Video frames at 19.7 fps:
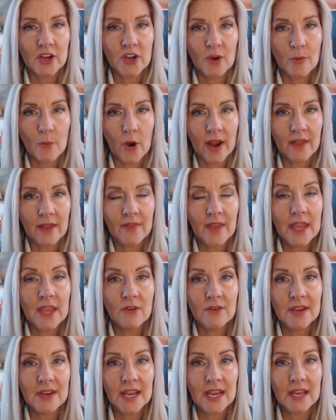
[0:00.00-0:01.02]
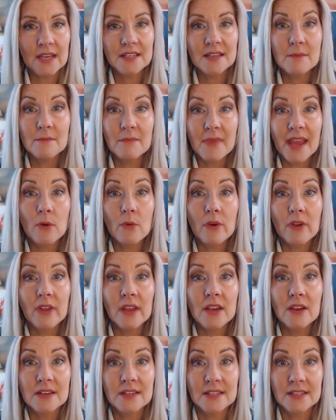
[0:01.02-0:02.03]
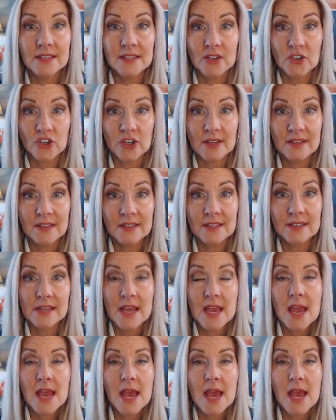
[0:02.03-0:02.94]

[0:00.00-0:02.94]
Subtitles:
your brain that you need to make really good decisions.